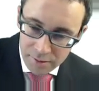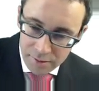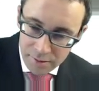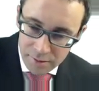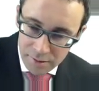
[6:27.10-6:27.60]

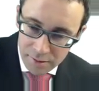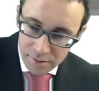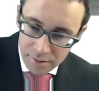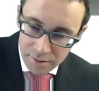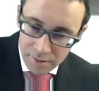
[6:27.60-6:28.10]

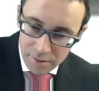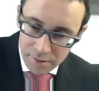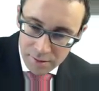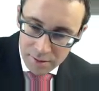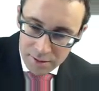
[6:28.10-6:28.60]

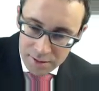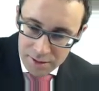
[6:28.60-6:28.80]
(silence)